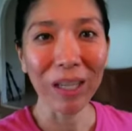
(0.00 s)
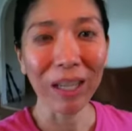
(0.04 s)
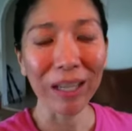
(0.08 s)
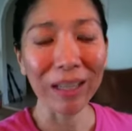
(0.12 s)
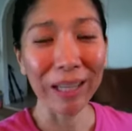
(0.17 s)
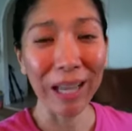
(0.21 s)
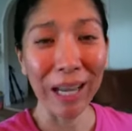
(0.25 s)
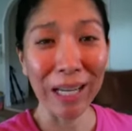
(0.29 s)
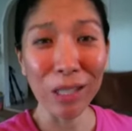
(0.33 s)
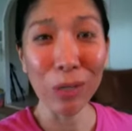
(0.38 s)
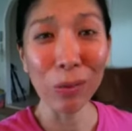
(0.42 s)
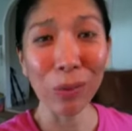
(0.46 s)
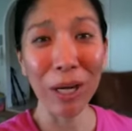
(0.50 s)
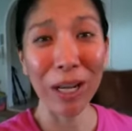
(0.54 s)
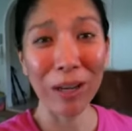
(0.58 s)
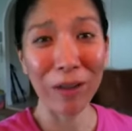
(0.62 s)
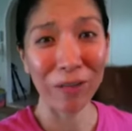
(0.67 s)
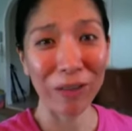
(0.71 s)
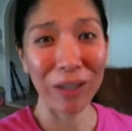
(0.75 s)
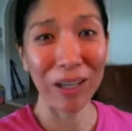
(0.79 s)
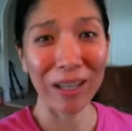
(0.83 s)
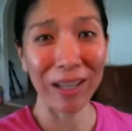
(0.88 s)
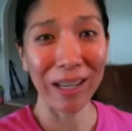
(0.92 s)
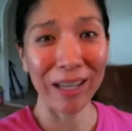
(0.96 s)
that's what I
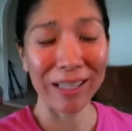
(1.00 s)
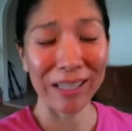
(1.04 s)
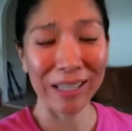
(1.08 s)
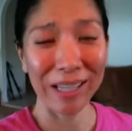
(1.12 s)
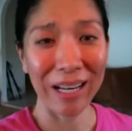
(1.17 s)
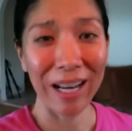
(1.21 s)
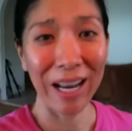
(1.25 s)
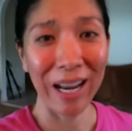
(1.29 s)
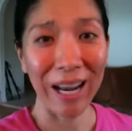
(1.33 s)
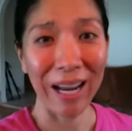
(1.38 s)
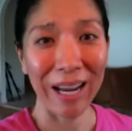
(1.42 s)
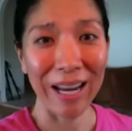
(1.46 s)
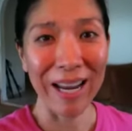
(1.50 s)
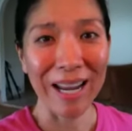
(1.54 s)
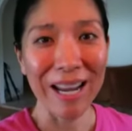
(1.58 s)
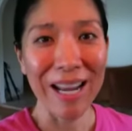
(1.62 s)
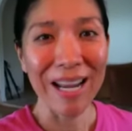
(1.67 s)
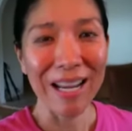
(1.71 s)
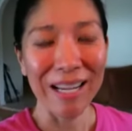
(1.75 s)
felt like today.